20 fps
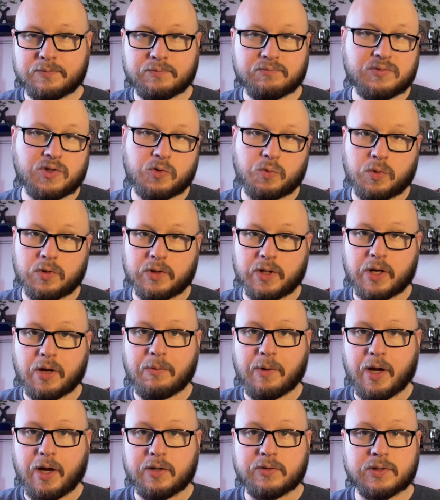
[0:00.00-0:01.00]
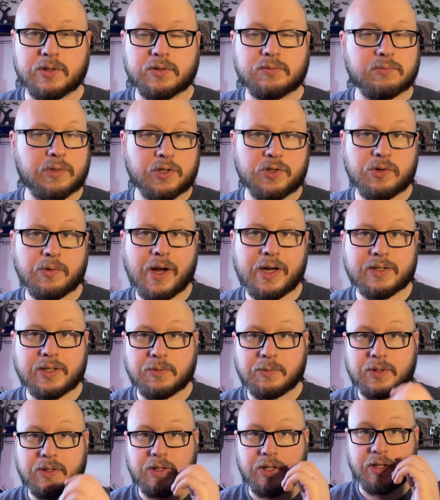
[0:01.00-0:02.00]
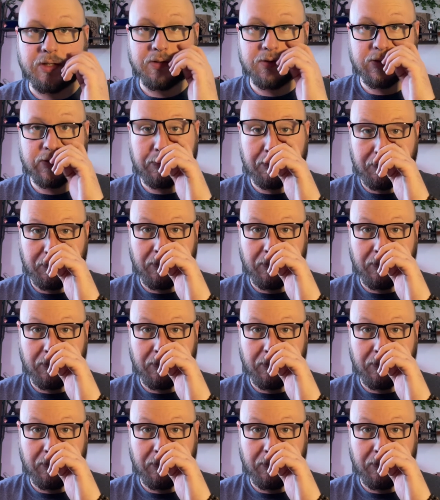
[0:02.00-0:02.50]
swirling around and interacting with things.